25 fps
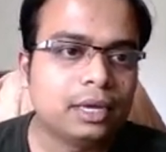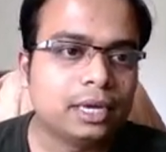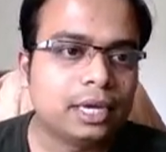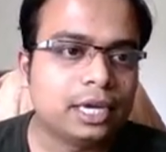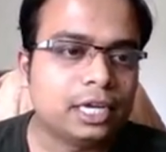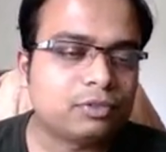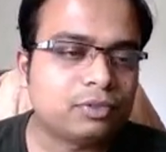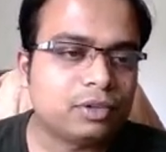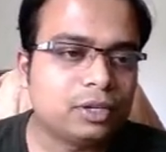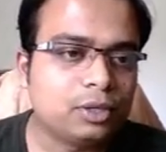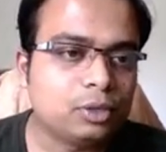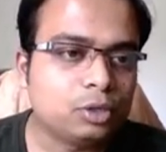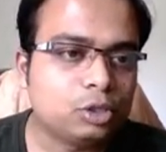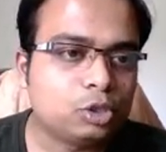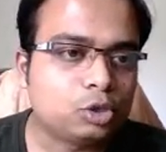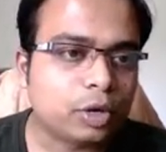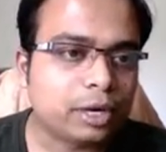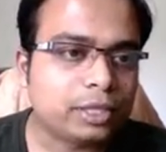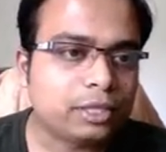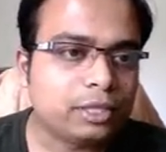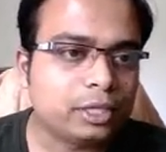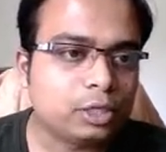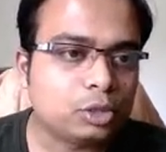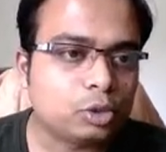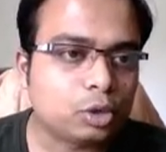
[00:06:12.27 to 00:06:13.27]
is when you
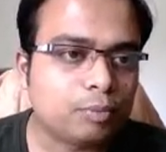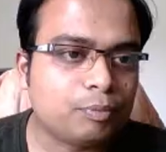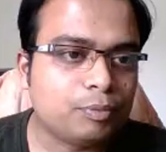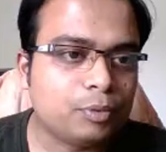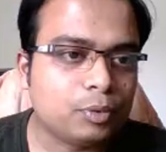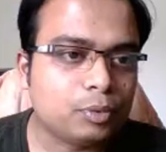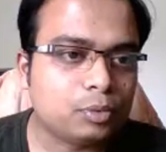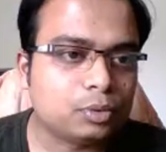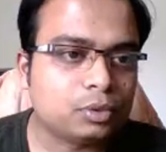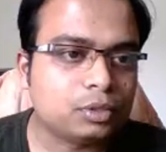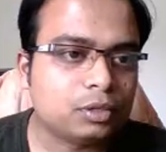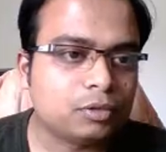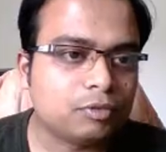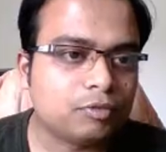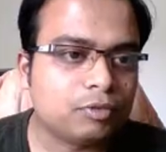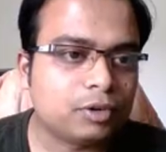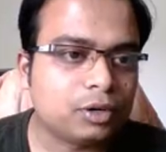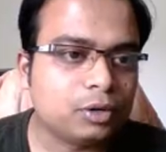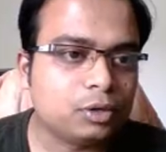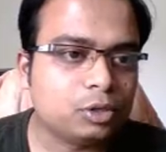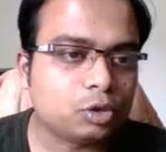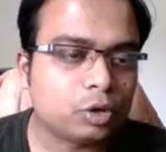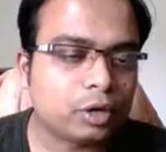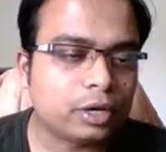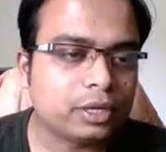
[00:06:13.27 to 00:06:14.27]
join the top views, when
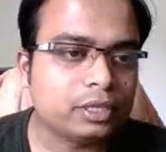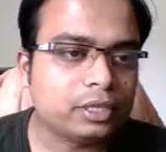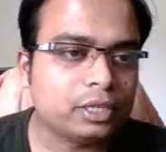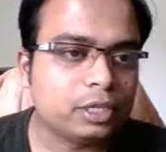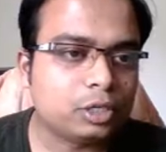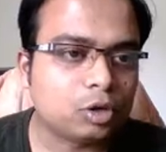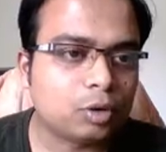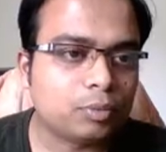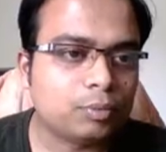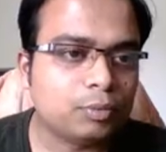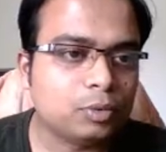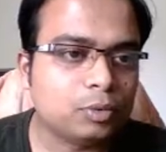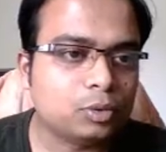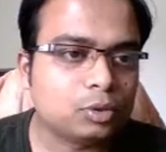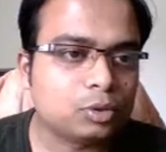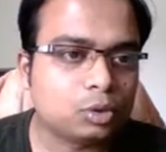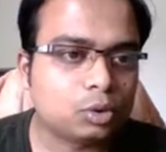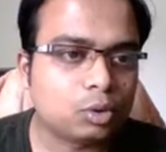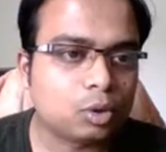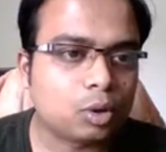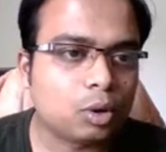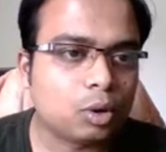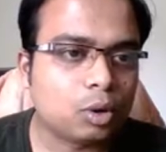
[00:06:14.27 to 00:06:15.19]
you join the top views,